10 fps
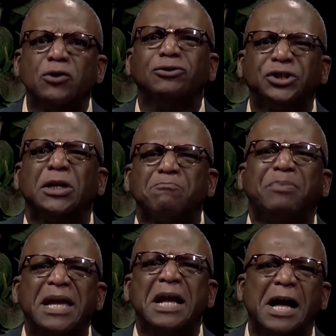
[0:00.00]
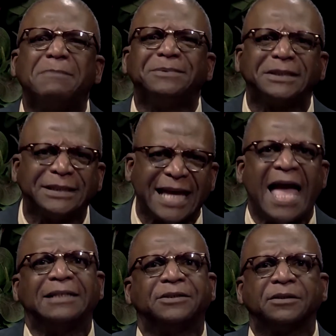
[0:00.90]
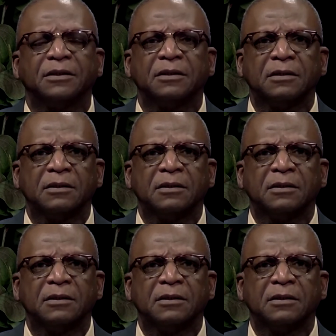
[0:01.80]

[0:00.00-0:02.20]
You should be upset.